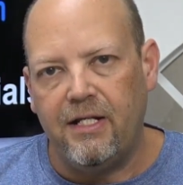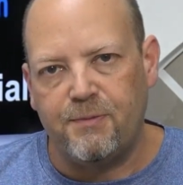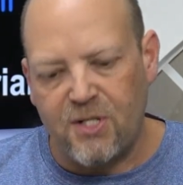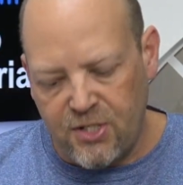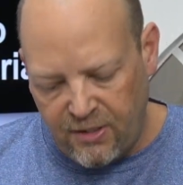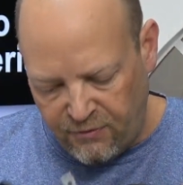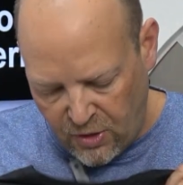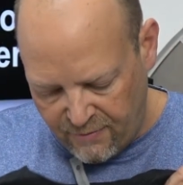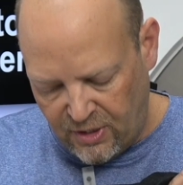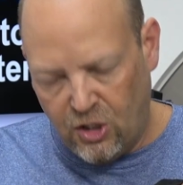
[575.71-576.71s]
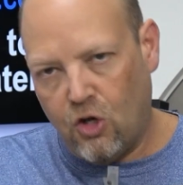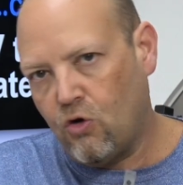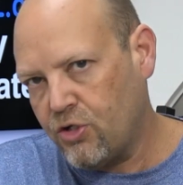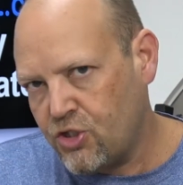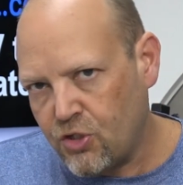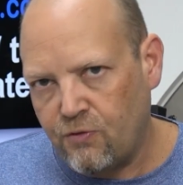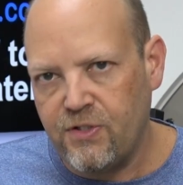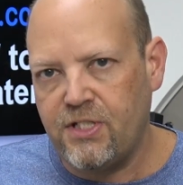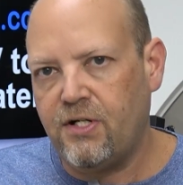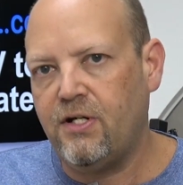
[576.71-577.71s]
especially if you have a large
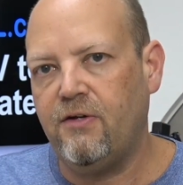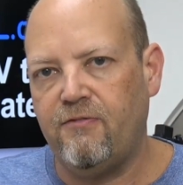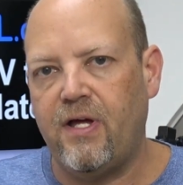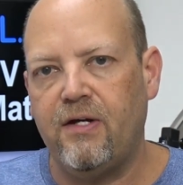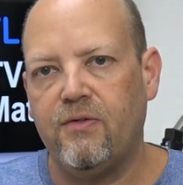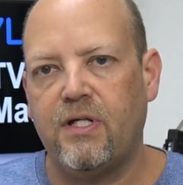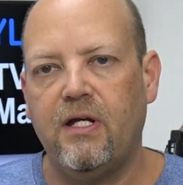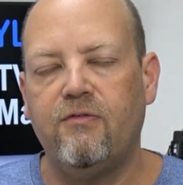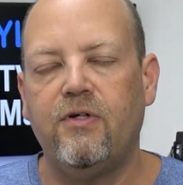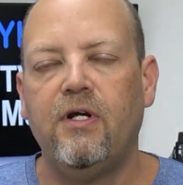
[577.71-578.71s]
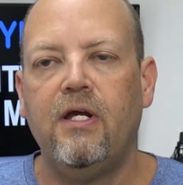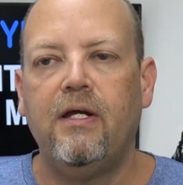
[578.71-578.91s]
surface area of vinyl to cover